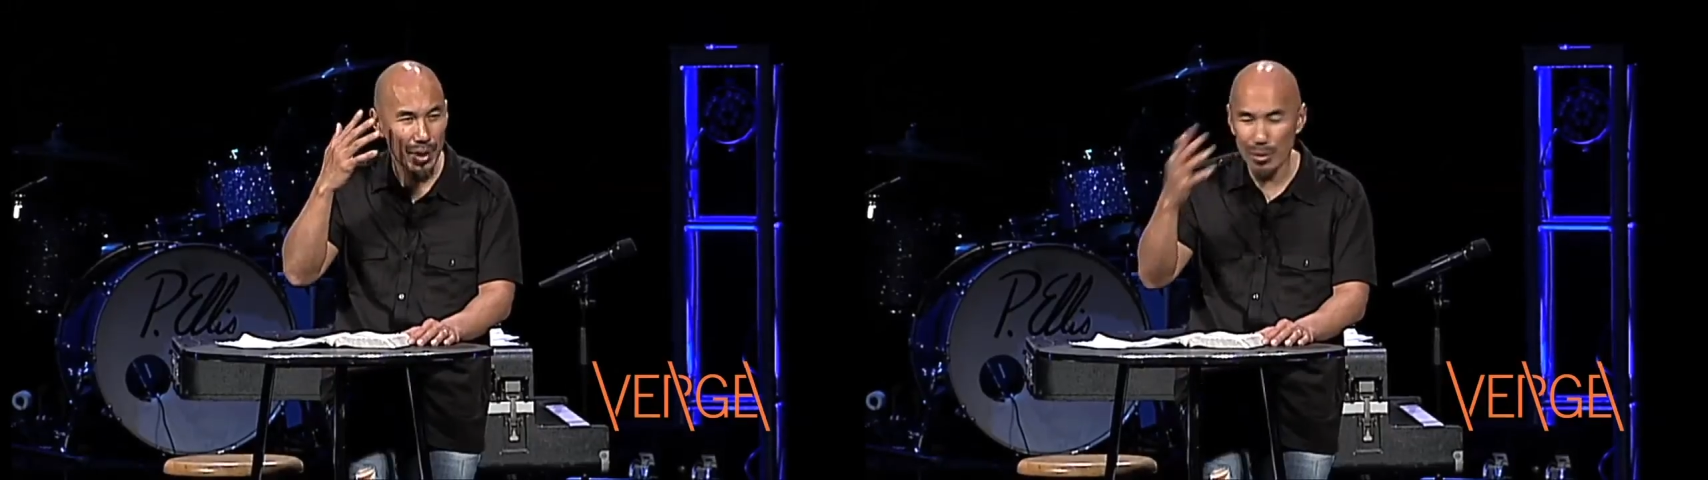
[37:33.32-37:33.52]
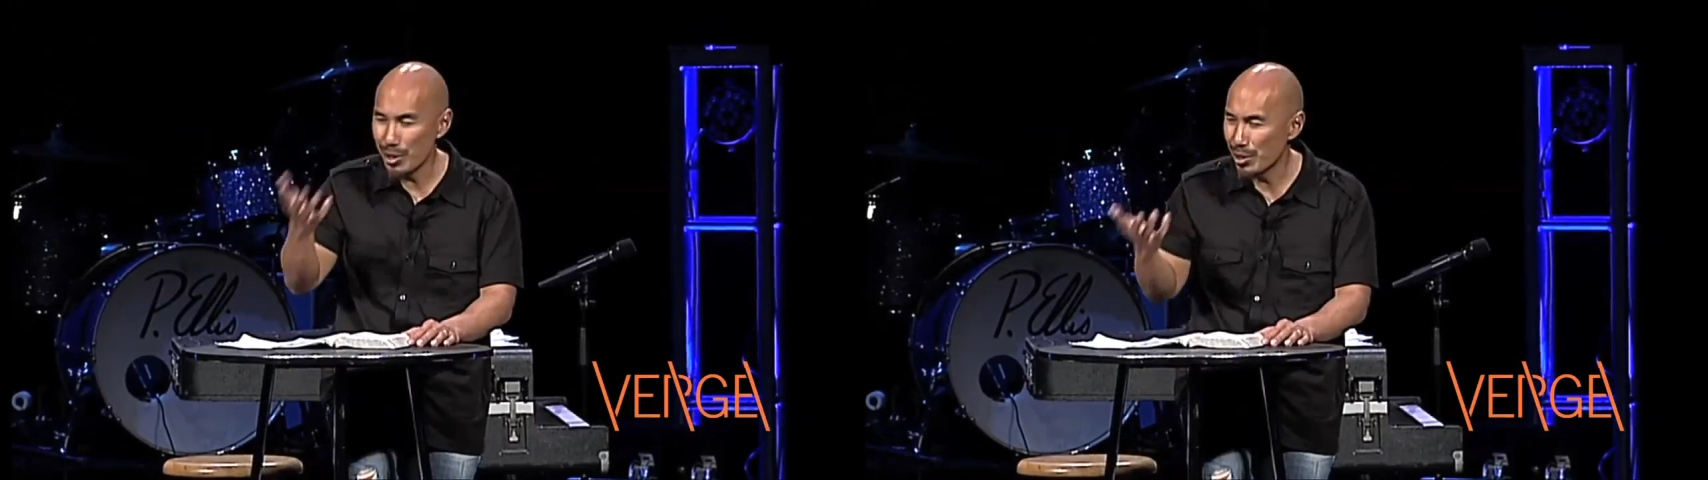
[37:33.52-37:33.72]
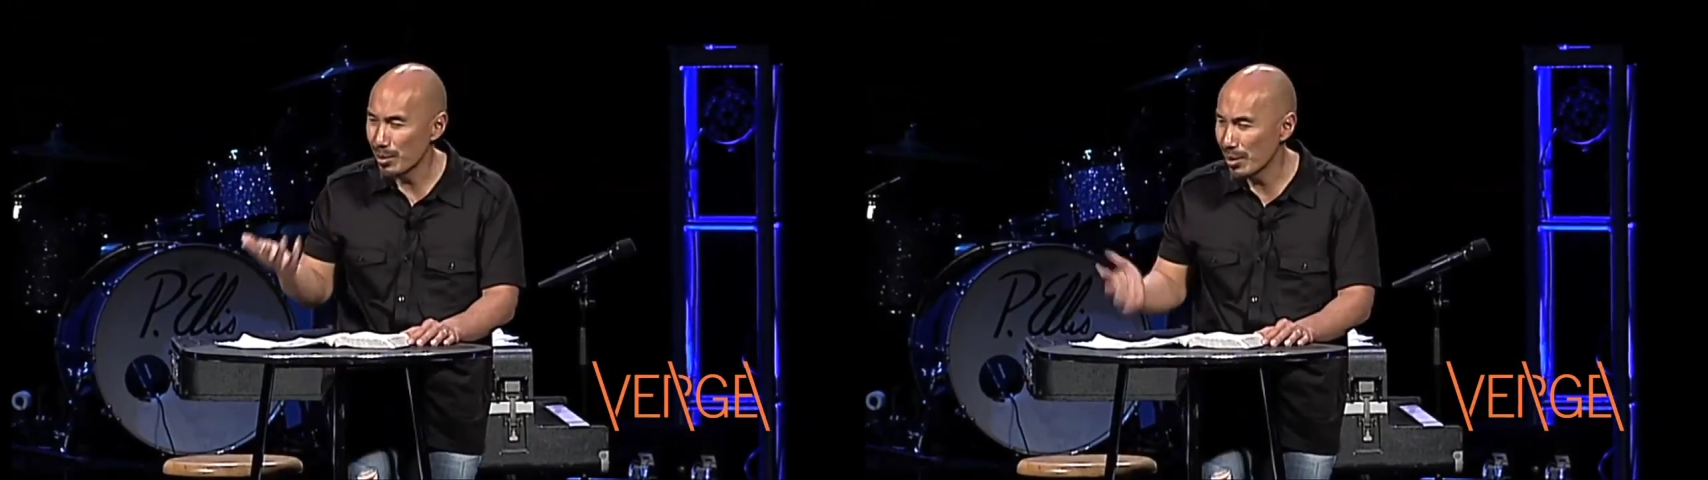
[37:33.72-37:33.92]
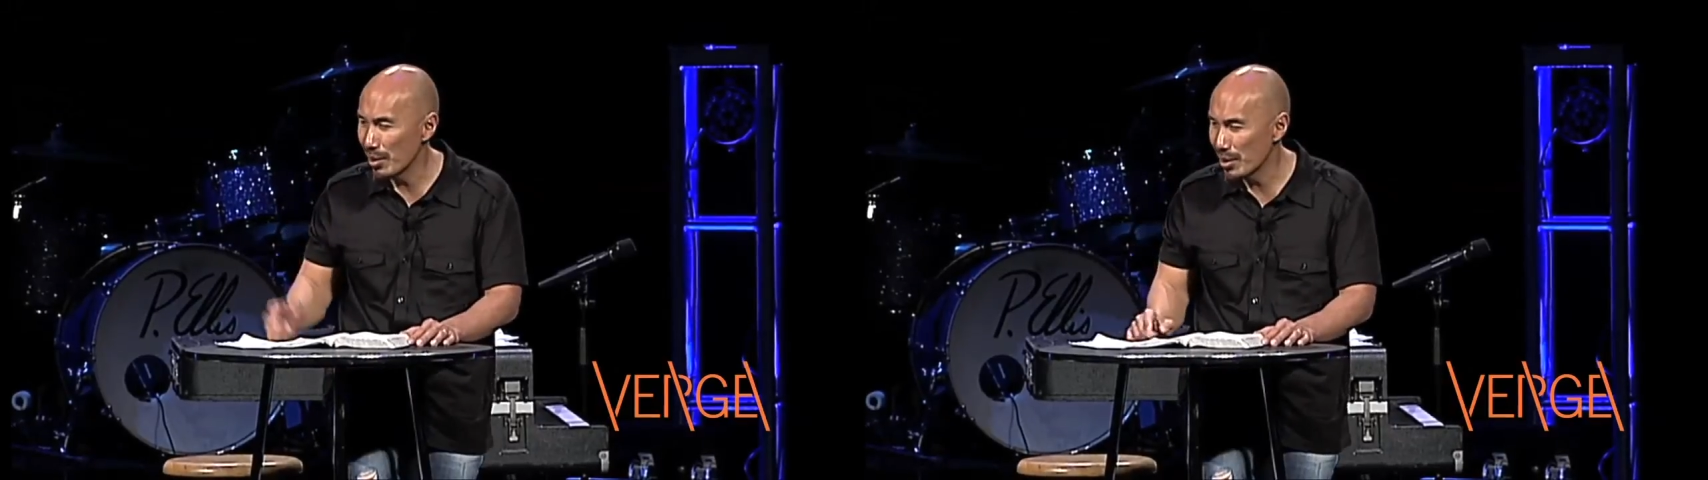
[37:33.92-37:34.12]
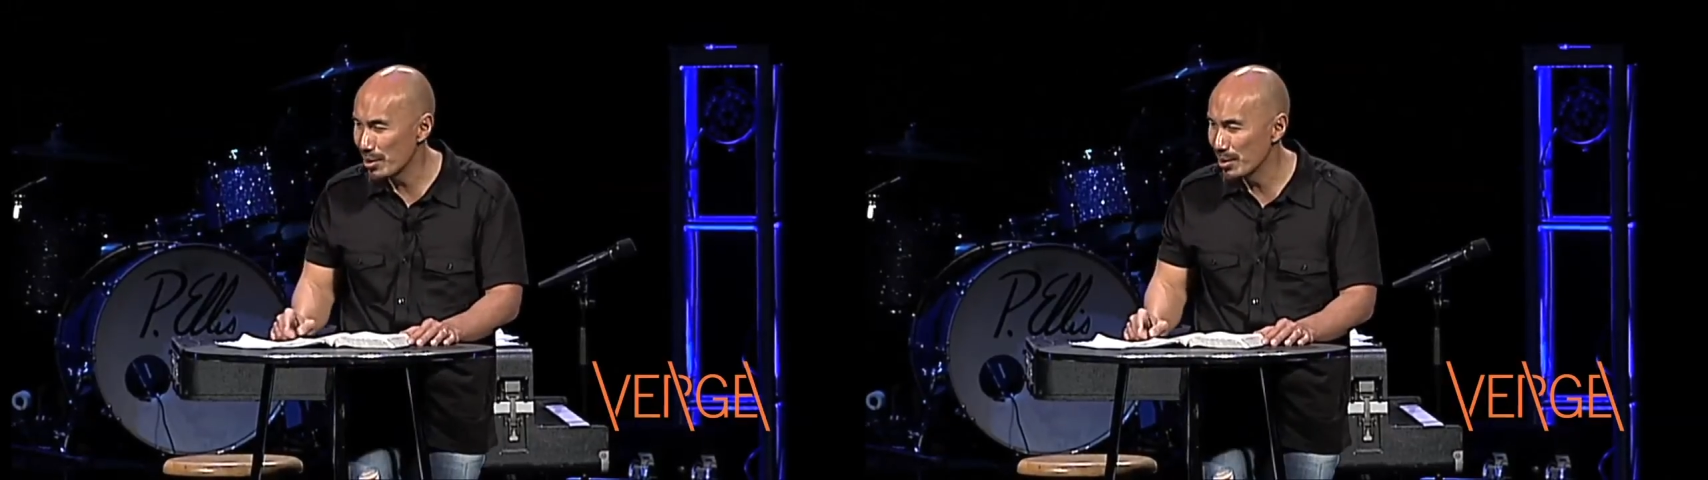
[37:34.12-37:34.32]
I want to show a
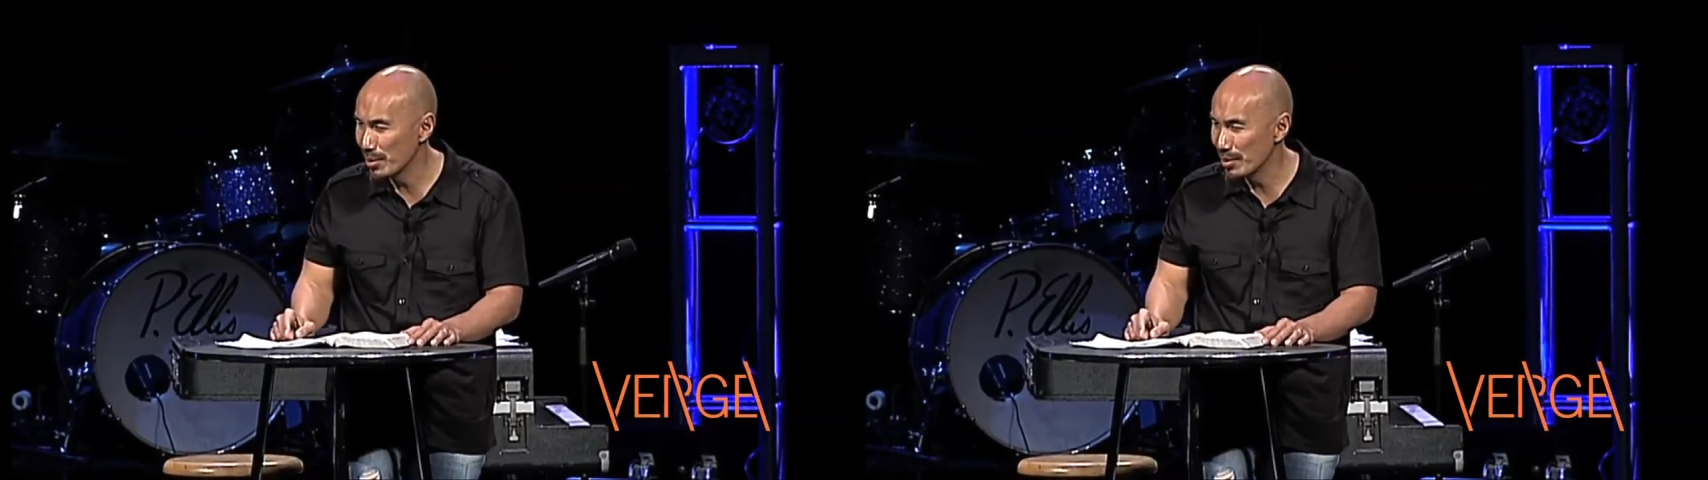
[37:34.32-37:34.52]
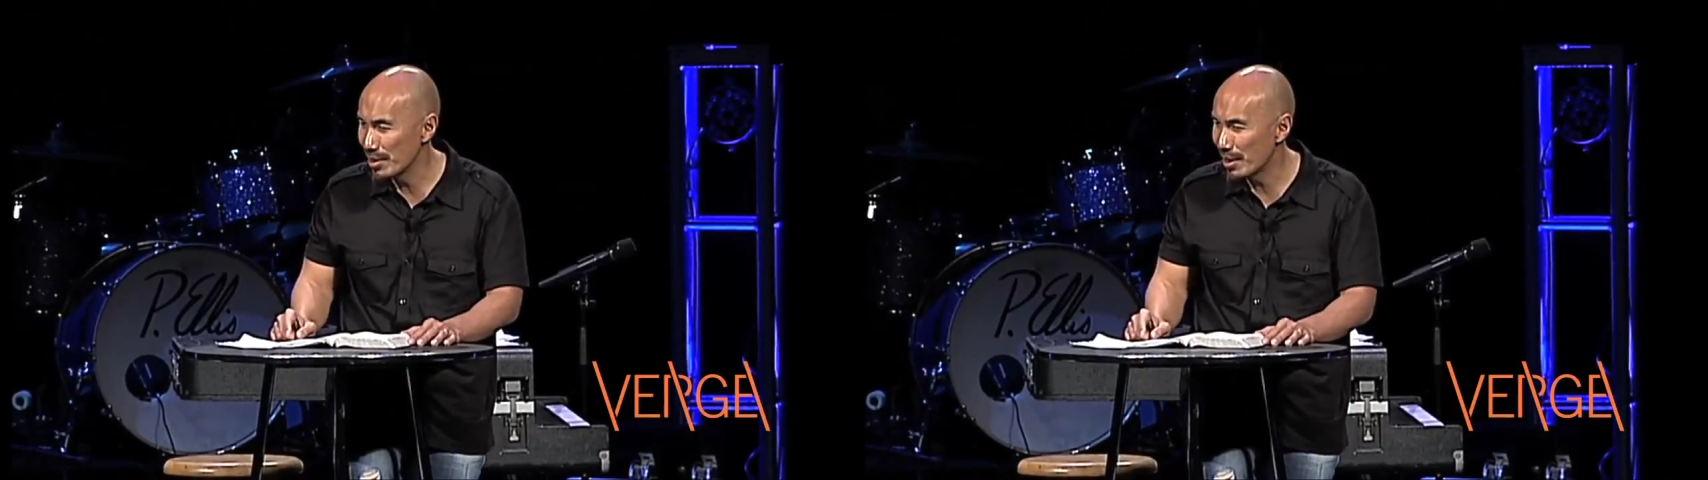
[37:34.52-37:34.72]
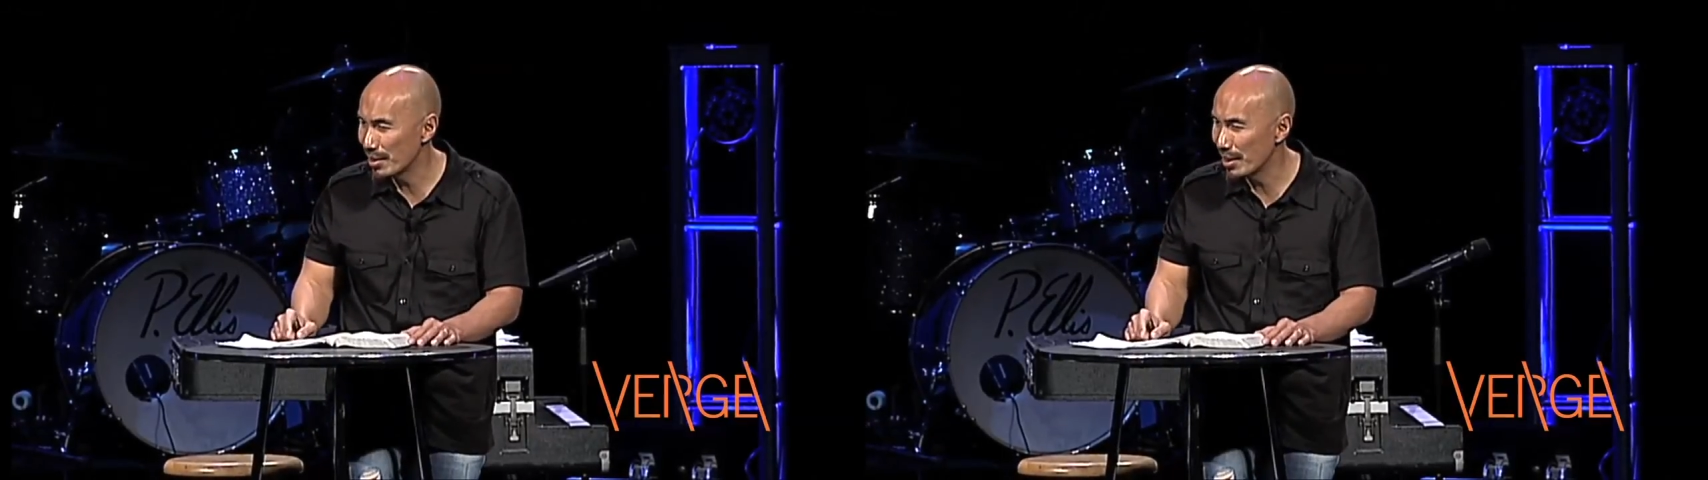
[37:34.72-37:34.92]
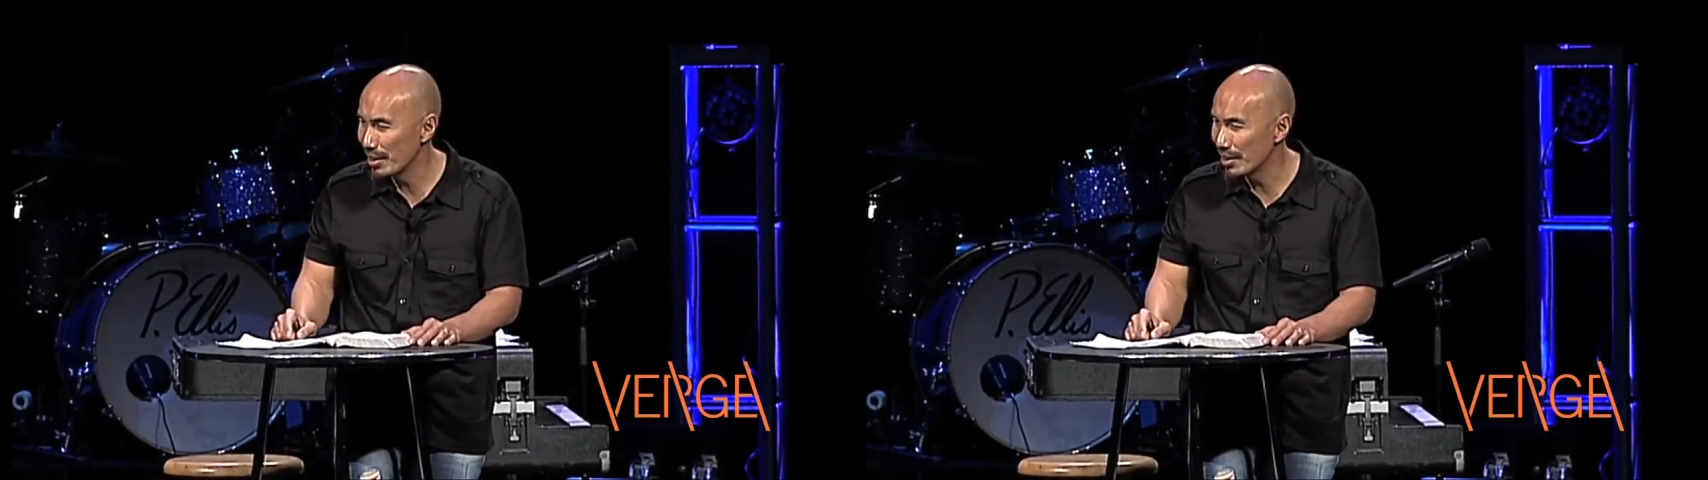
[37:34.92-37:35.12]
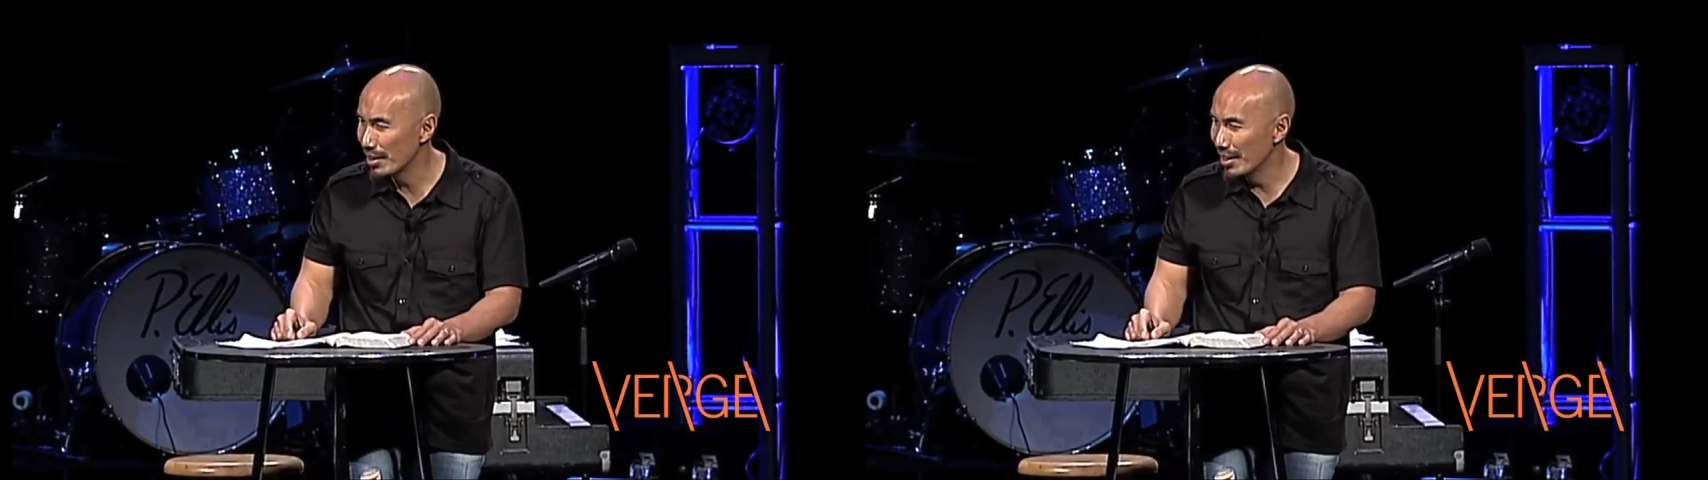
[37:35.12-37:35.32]
cartoon. Is that all right?